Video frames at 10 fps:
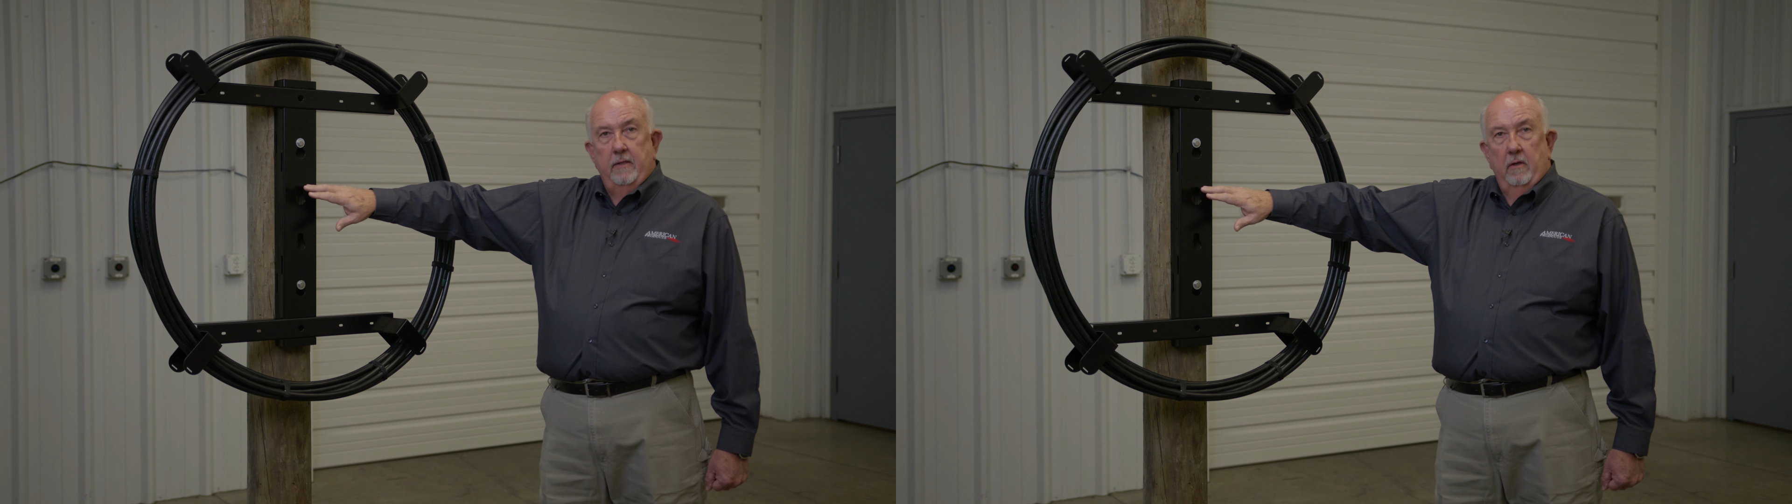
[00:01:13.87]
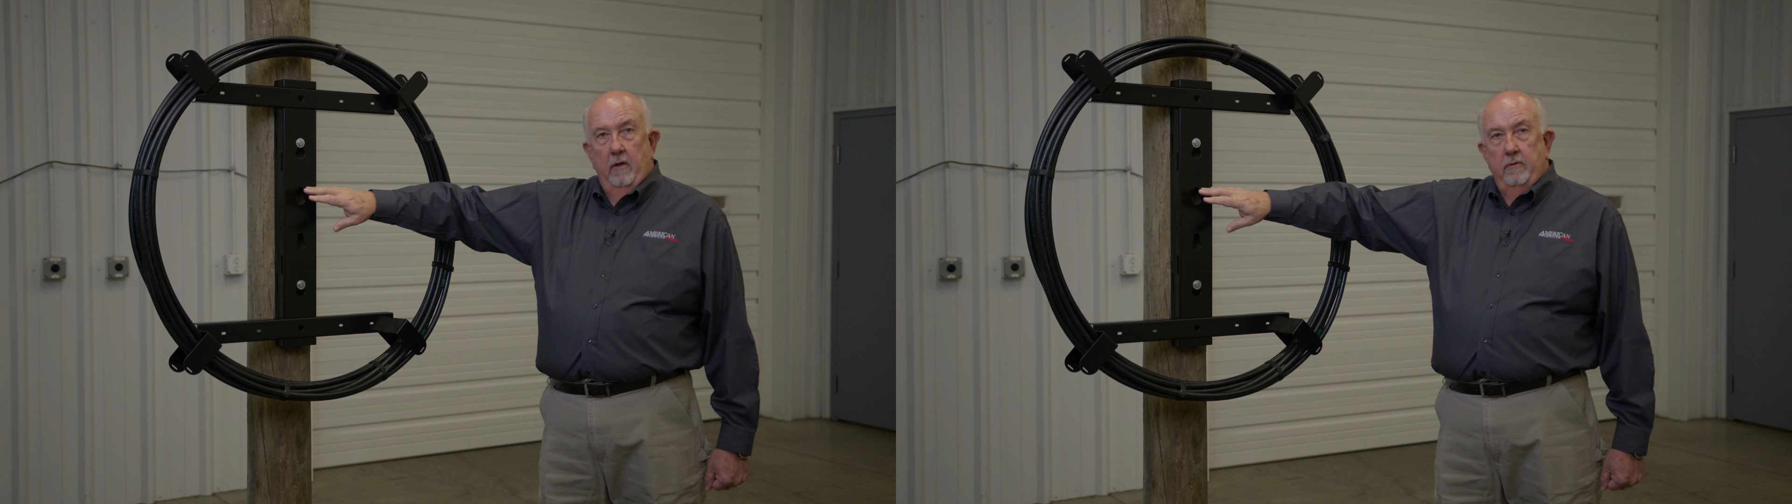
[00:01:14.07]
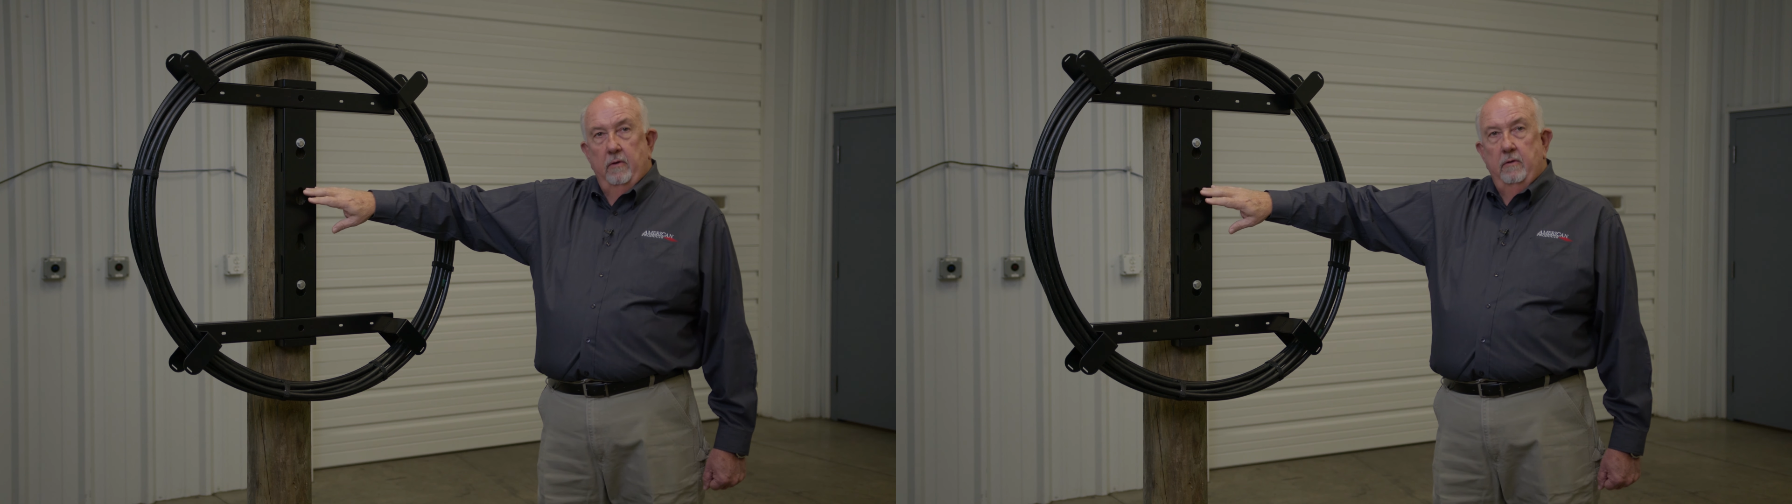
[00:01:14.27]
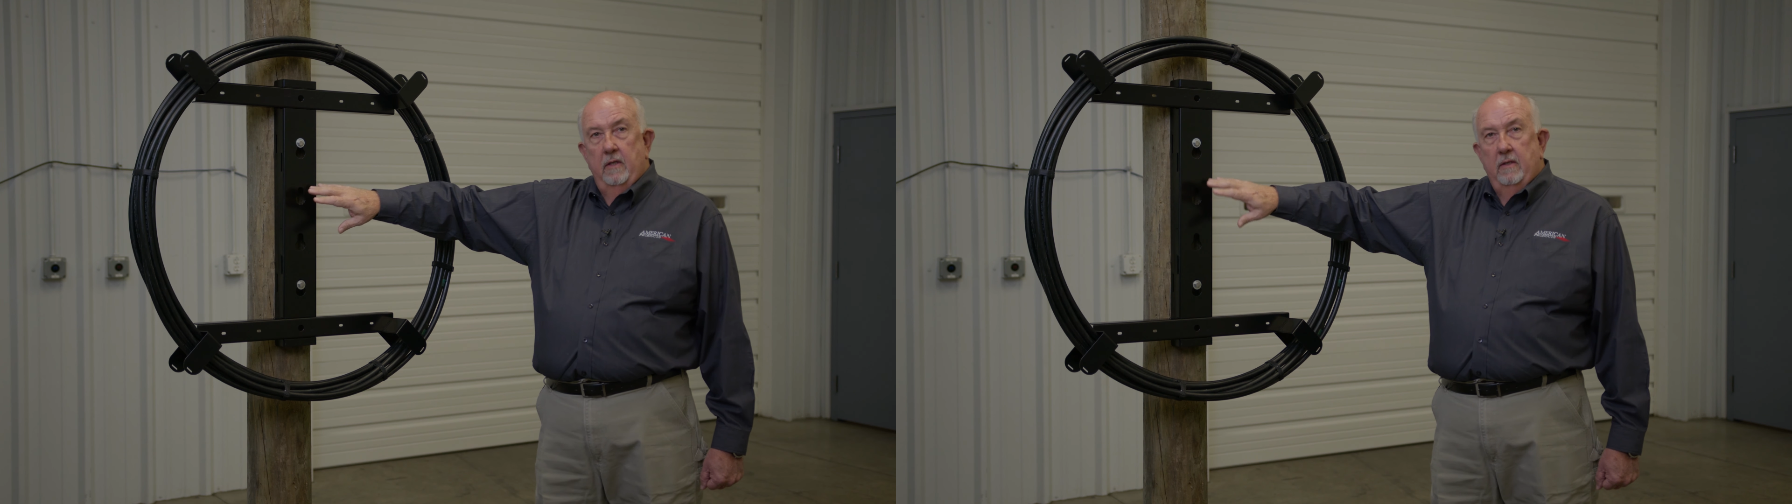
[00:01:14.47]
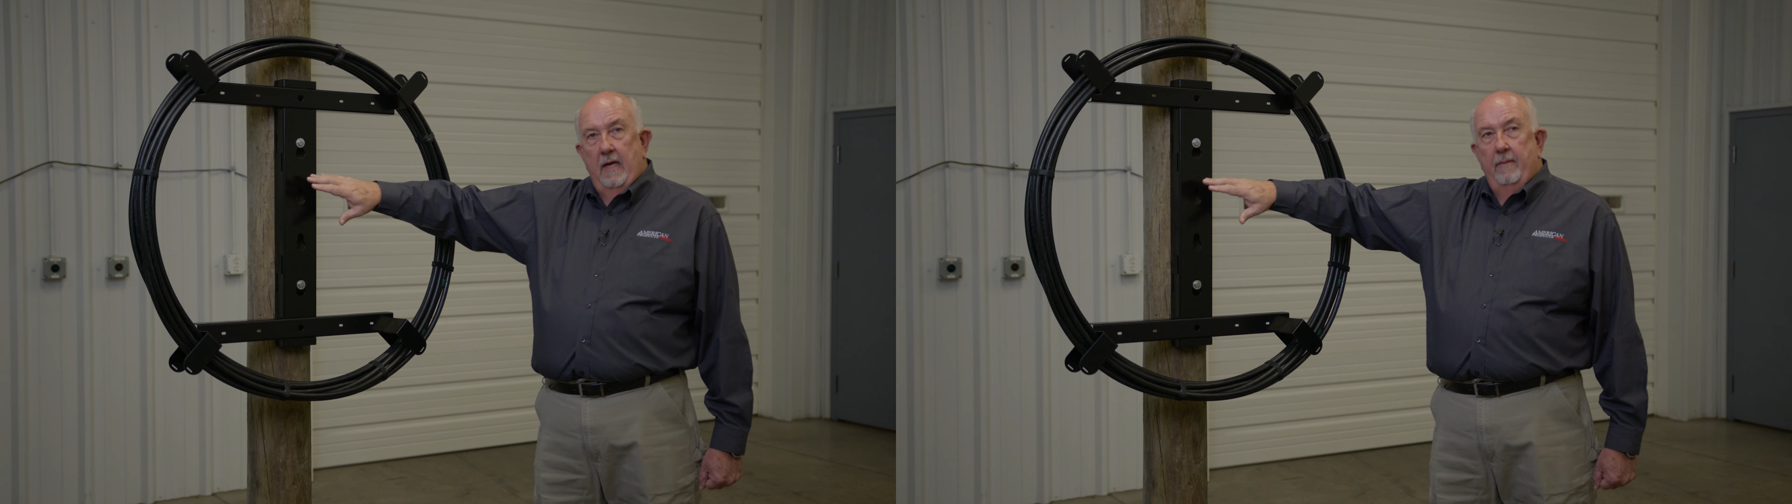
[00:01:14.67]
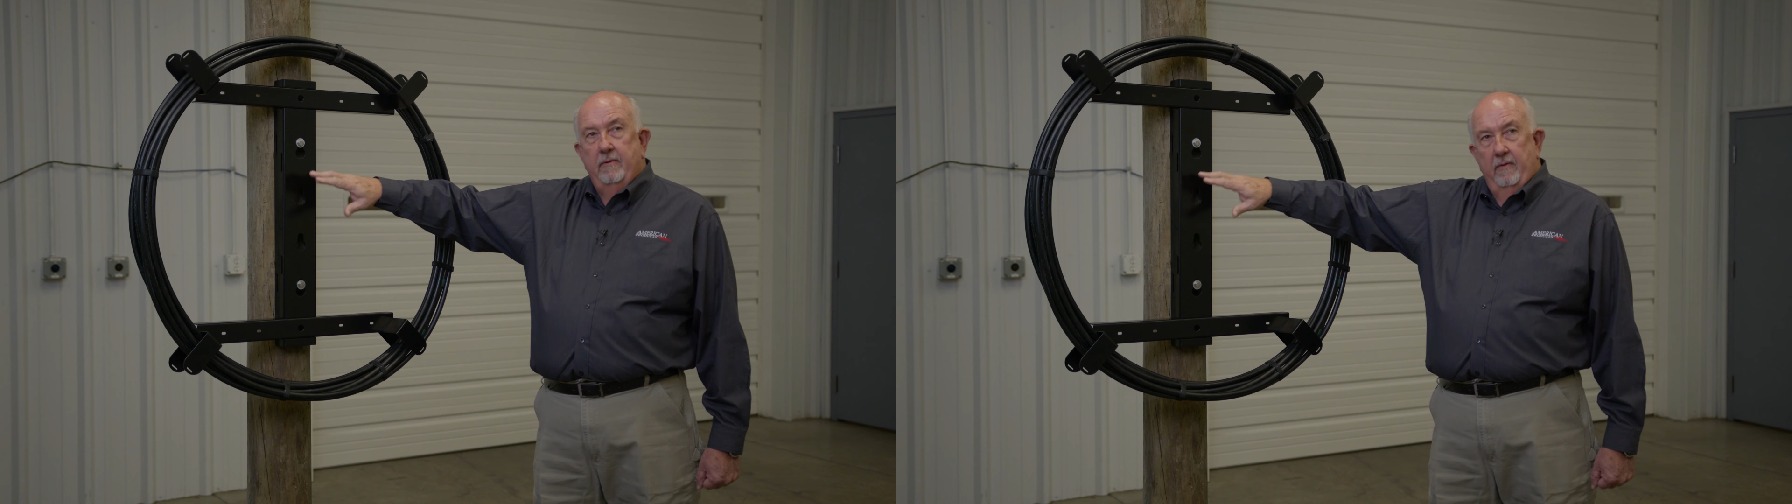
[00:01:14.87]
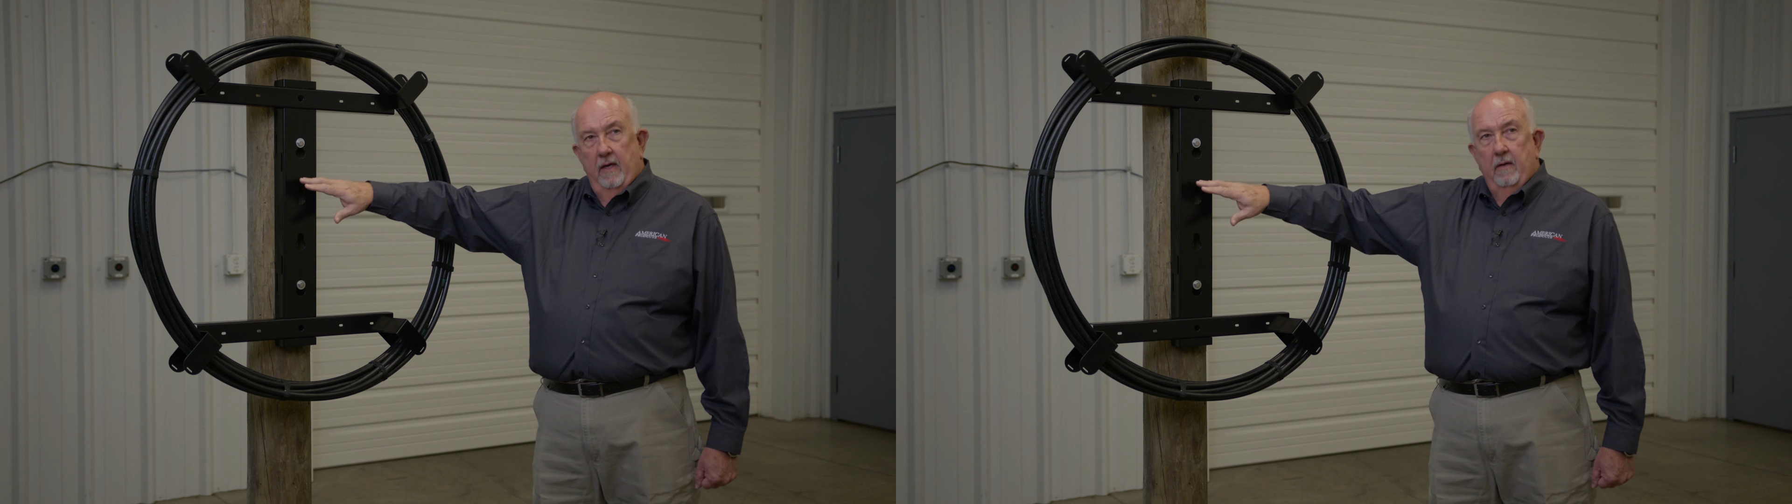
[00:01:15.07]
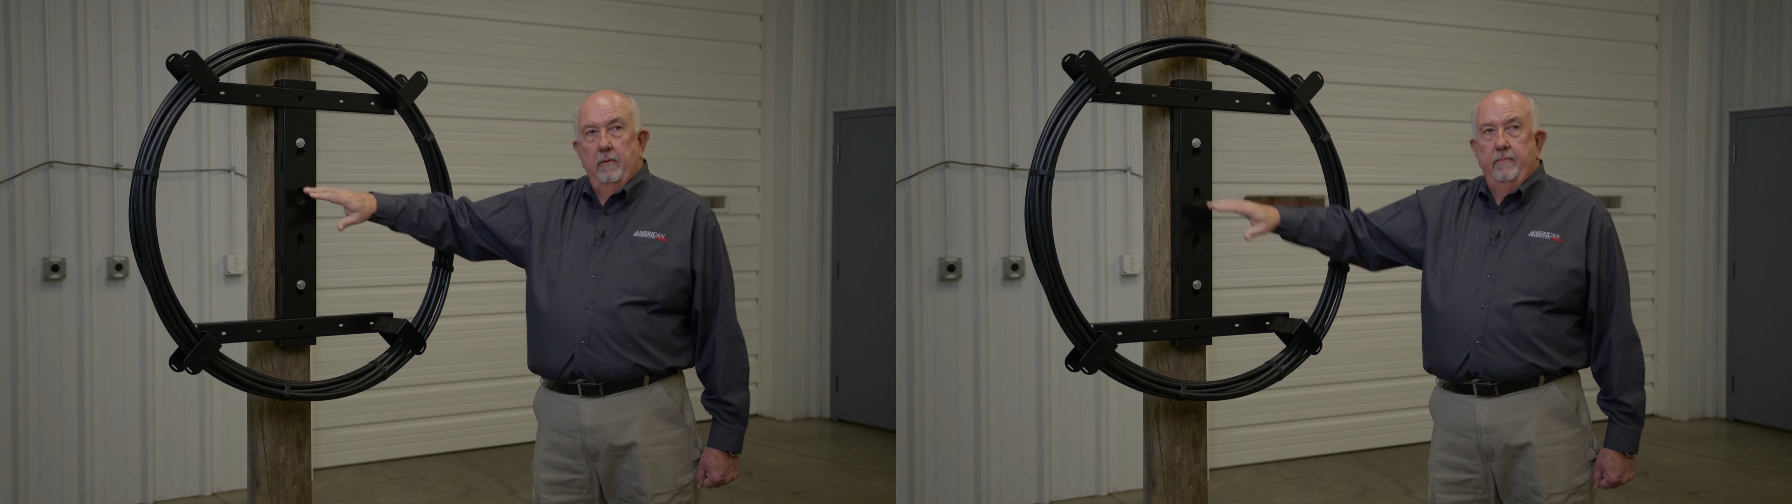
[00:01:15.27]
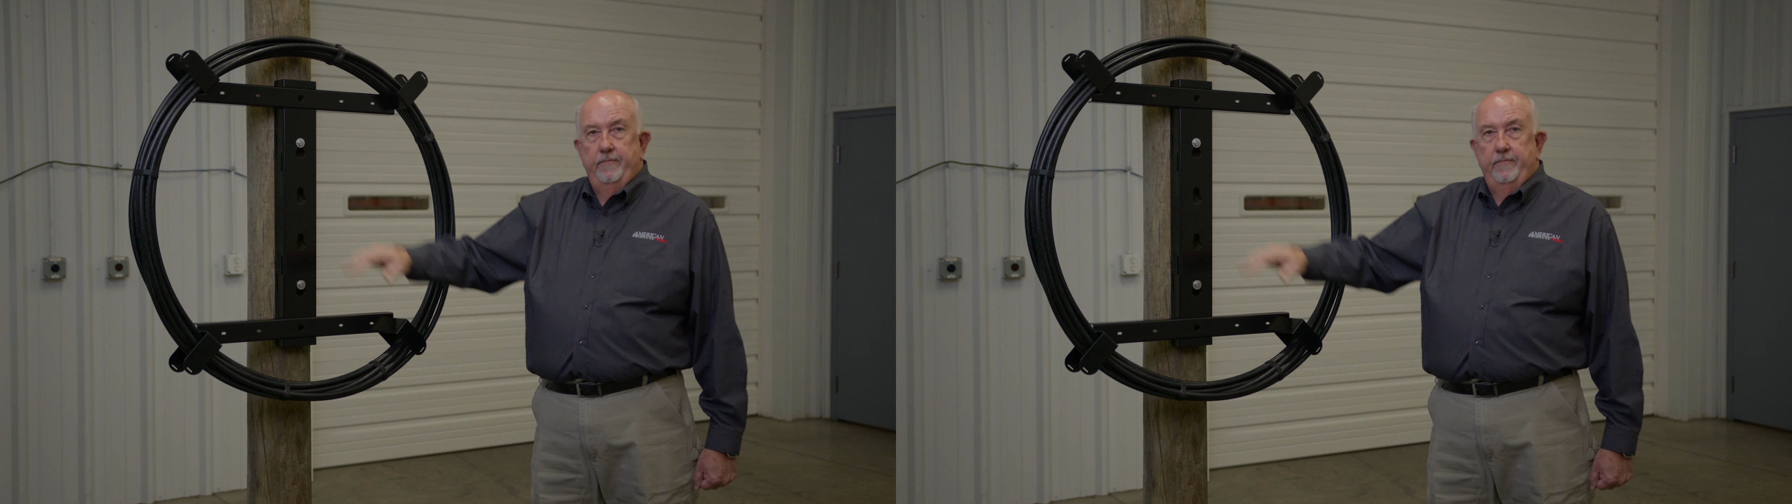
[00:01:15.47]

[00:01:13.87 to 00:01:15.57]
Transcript: closures and taps available.